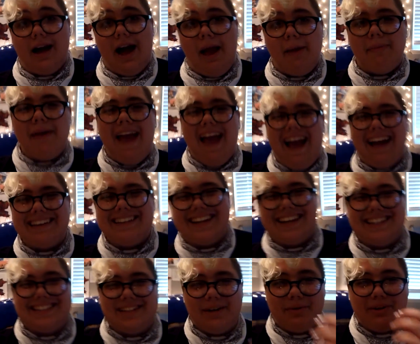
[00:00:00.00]
iMac
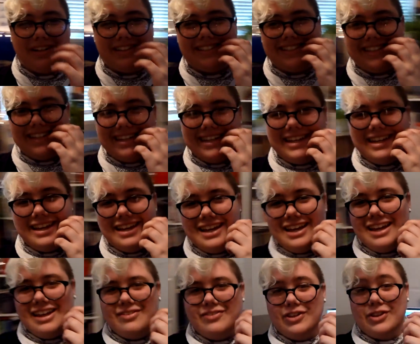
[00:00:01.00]
because I want to see
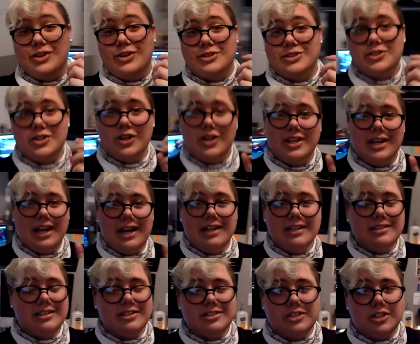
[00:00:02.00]
if it looks good and
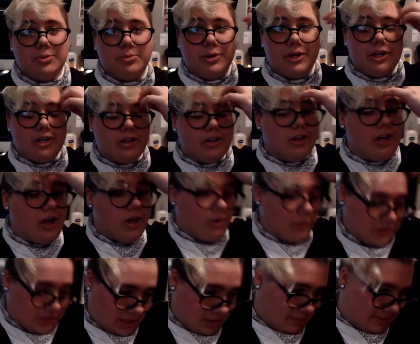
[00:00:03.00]
it does look pretty good,
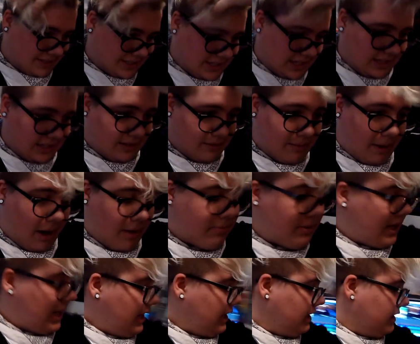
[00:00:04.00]
which I'm excited about,
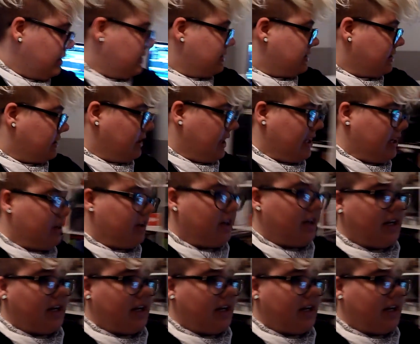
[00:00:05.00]
but it is later.